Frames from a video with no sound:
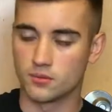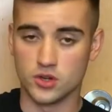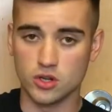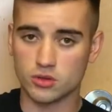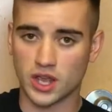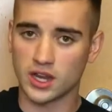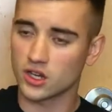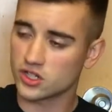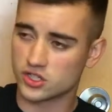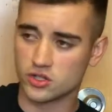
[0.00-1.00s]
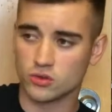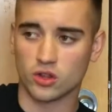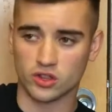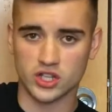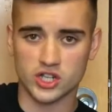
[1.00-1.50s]
new Gators, you
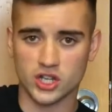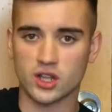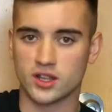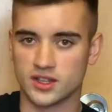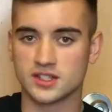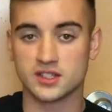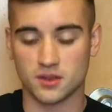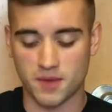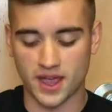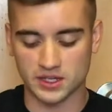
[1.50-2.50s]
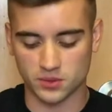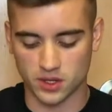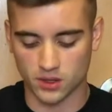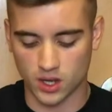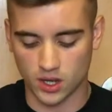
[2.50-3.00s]
unleash it. This is a max
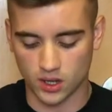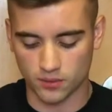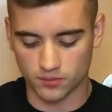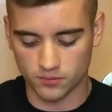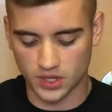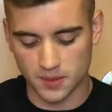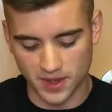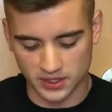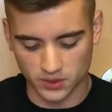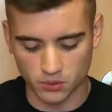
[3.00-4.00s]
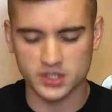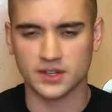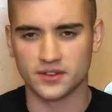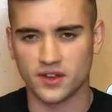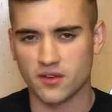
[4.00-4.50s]
weight, not max weight,
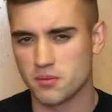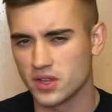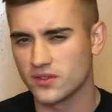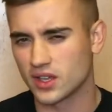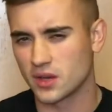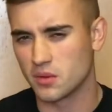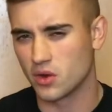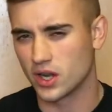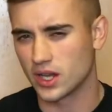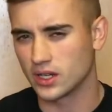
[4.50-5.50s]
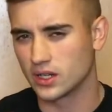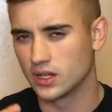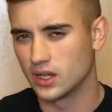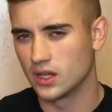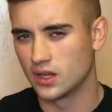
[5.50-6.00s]
175. I believe they come in 180.
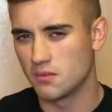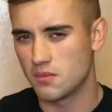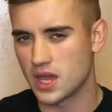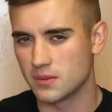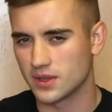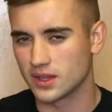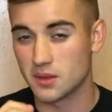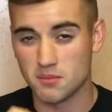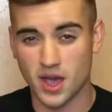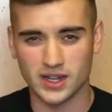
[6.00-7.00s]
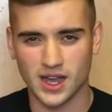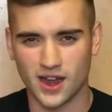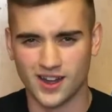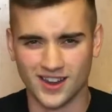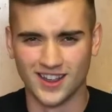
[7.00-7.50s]
Maybe, they might
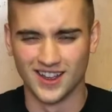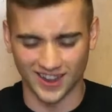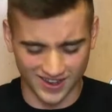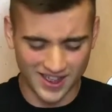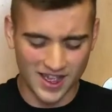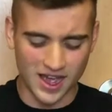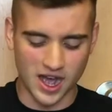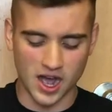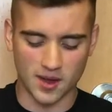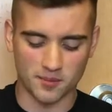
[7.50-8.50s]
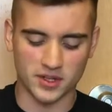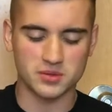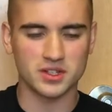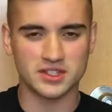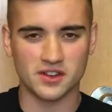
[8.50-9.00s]
not. But
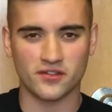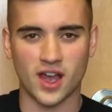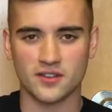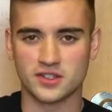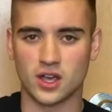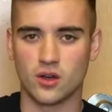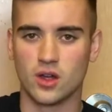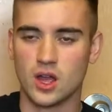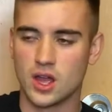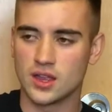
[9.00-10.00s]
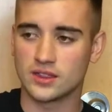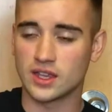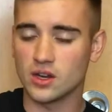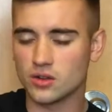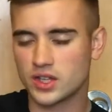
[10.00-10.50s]
it's 175, so
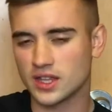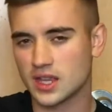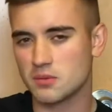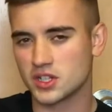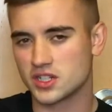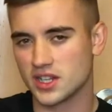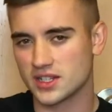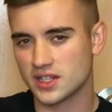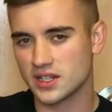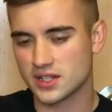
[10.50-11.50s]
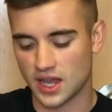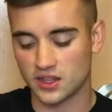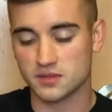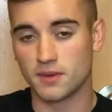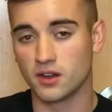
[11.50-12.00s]
they don't get that much distance,
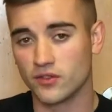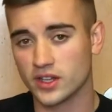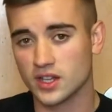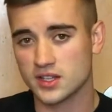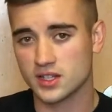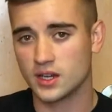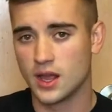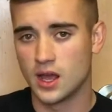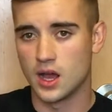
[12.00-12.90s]
at least Metal Flake doesn't.